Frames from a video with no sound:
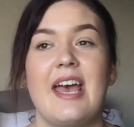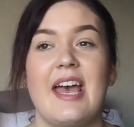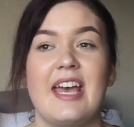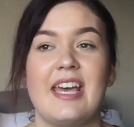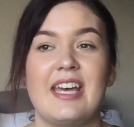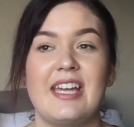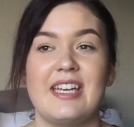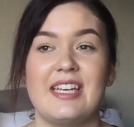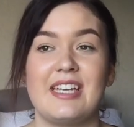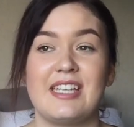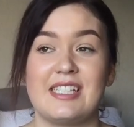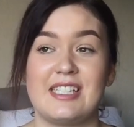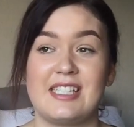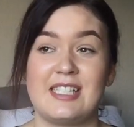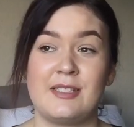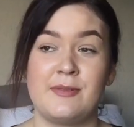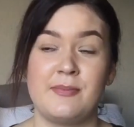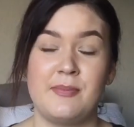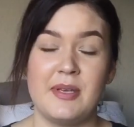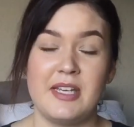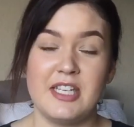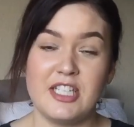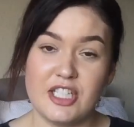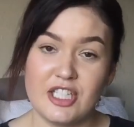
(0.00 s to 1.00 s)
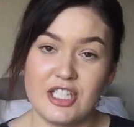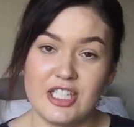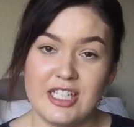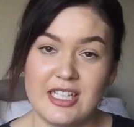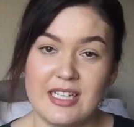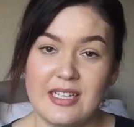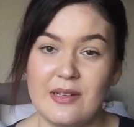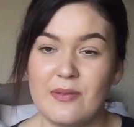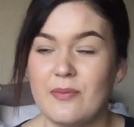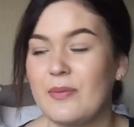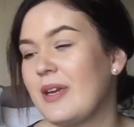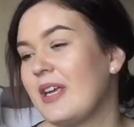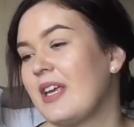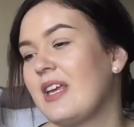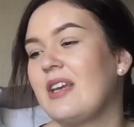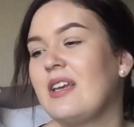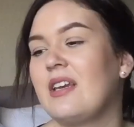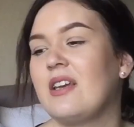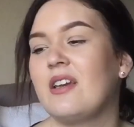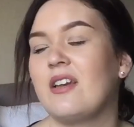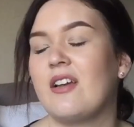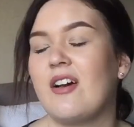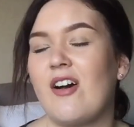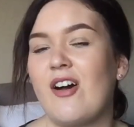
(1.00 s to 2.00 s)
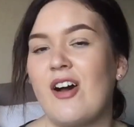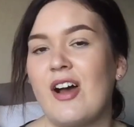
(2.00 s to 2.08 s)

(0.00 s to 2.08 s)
and especially when